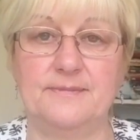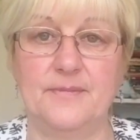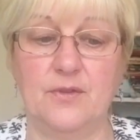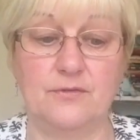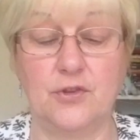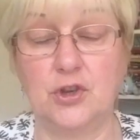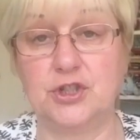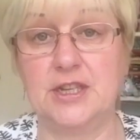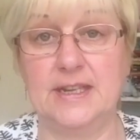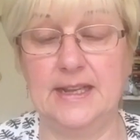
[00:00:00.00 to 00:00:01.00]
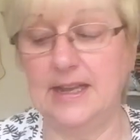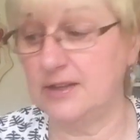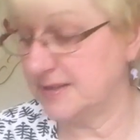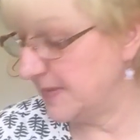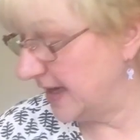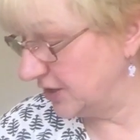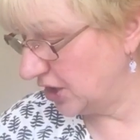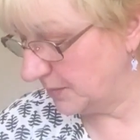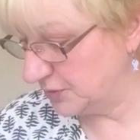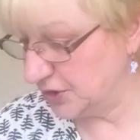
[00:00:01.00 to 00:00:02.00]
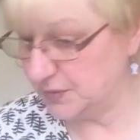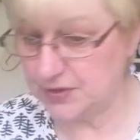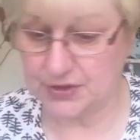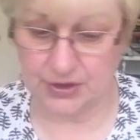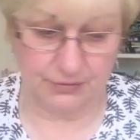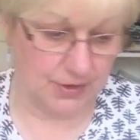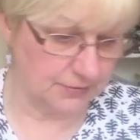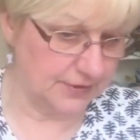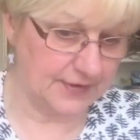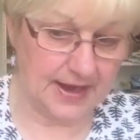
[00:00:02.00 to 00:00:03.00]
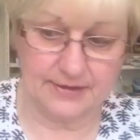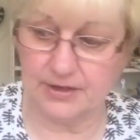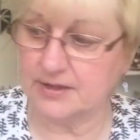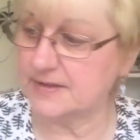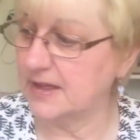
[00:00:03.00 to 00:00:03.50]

unfortunately lost my job due to the coronavirus.